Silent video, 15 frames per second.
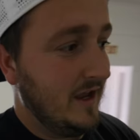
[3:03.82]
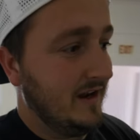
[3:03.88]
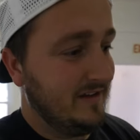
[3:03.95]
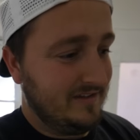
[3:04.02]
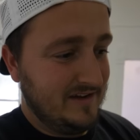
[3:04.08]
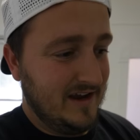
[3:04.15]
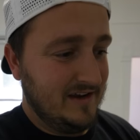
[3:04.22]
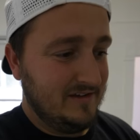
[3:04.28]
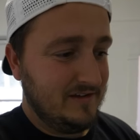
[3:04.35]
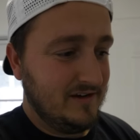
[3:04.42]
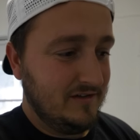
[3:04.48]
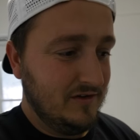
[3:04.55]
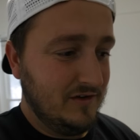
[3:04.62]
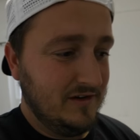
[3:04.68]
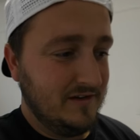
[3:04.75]
and it's nice
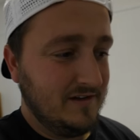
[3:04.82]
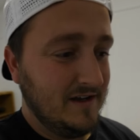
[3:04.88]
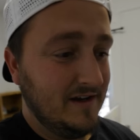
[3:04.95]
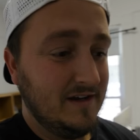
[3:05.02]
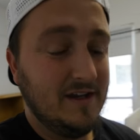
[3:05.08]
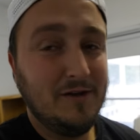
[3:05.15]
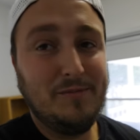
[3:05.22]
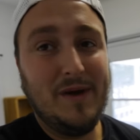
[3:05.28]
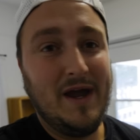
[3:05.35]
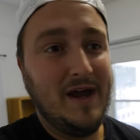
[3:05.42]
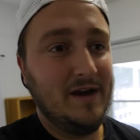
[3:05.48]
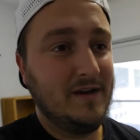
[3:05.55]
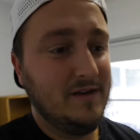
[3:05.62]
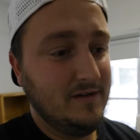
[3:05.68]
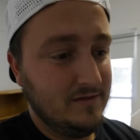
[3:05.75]
because you can just kind of kick
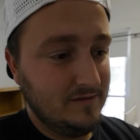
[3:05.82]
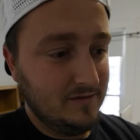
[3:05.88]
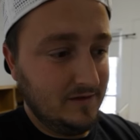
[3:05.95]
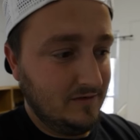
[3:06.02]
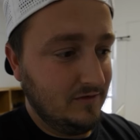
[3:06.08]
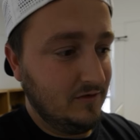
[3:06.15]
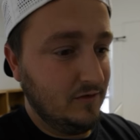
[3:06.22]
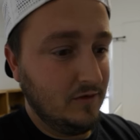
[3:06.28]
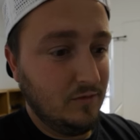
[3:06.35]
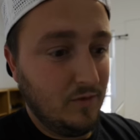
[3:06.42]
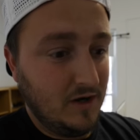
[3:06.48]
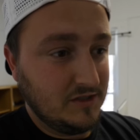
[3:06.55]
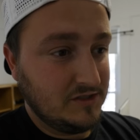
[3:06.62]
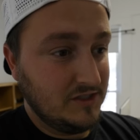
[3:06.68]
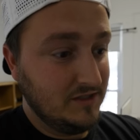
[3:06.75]
back, listen to it,
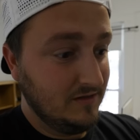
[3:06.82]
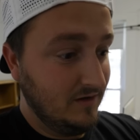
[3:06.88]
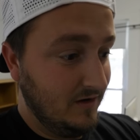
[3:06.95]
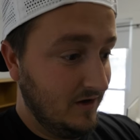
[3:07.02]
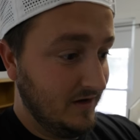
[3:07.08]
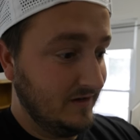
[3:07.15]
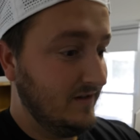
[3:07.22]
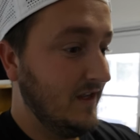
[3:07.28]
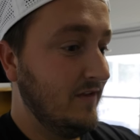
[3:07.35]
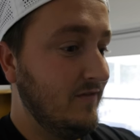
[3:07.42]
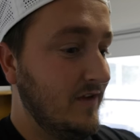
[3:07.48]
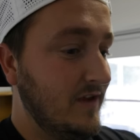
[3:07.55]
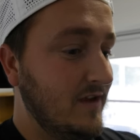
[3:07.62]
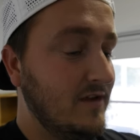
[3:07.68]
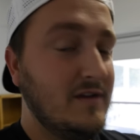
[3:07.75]
watch it on a
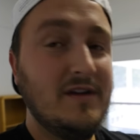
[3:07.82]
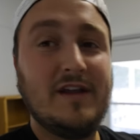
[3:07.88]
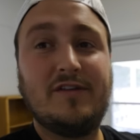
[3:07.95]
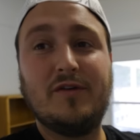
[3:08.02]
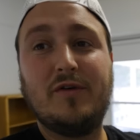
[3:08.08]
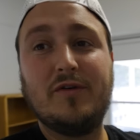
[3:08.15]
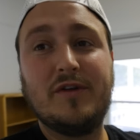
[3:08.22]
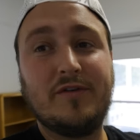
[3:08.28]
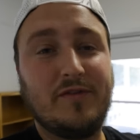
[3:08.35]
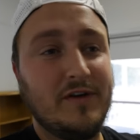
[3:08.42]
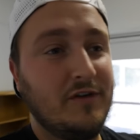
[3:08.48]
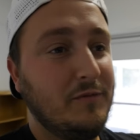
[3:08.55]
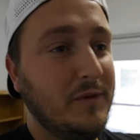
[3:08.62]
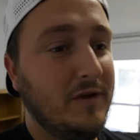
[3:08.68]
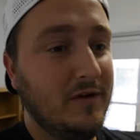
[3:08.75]
TV. It's a whole different
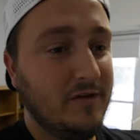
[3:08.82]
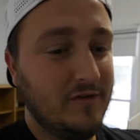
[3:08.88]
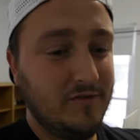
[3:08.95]
experience.